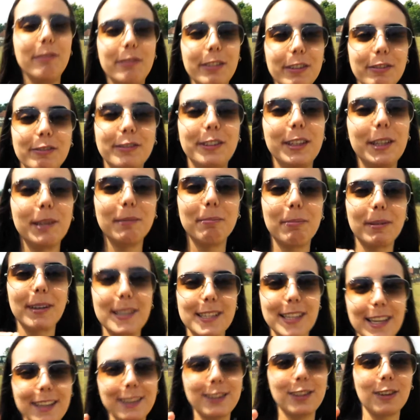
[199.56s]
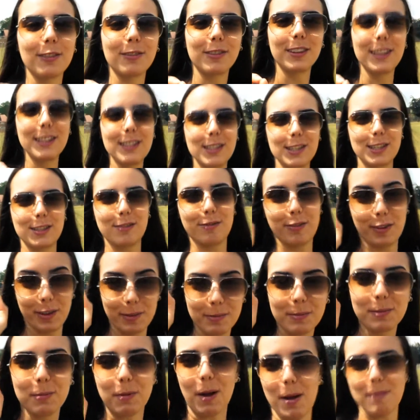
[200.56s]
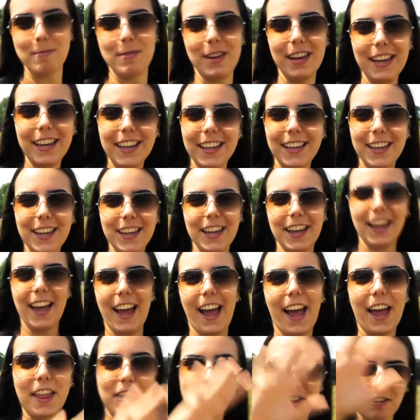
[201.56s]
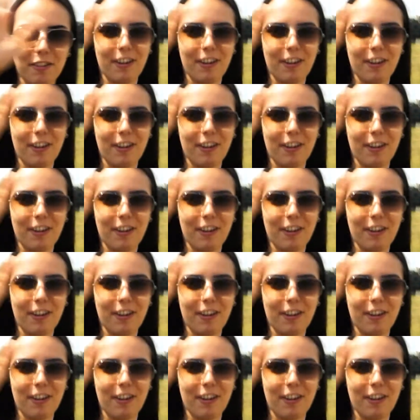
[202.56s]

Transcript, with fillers: 15% of this is filmed by me, and the